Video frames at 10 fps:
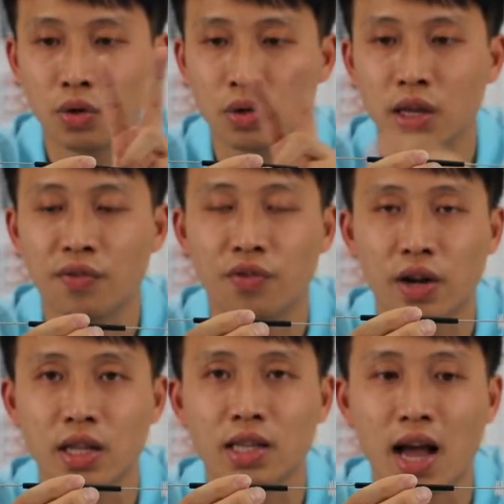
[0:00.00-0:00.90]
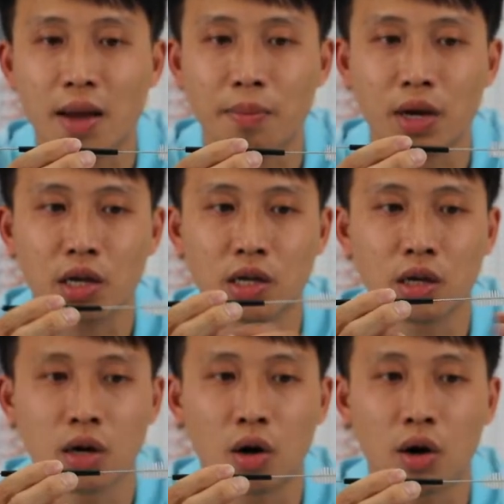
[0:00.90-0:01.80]
different
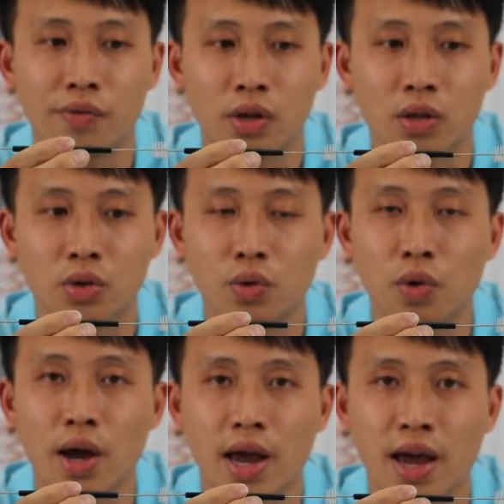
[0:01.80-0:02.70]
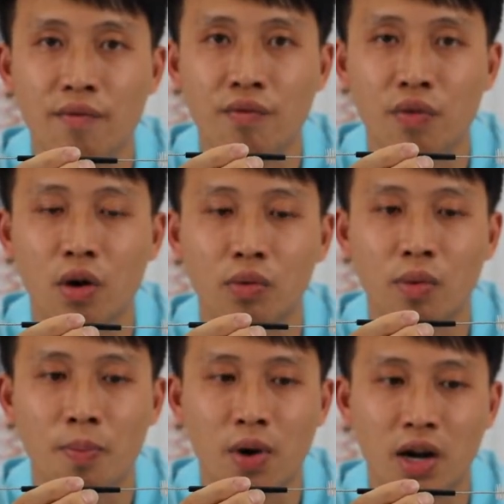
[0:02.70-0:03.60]
diameter of the two end of
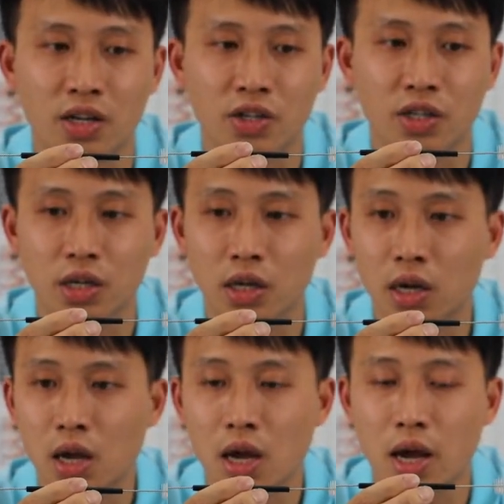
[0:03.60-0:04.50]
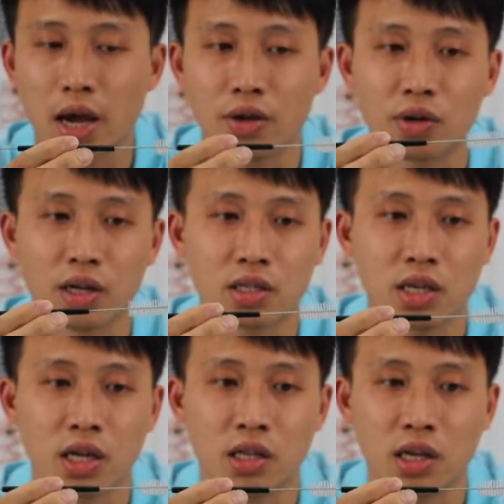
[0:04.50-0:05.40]
the brush. And you can
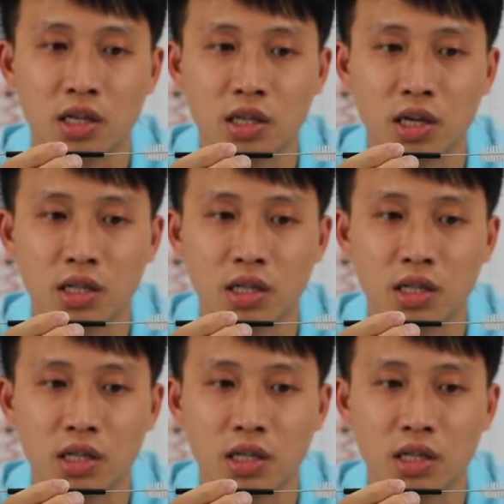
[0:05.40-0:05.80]
see this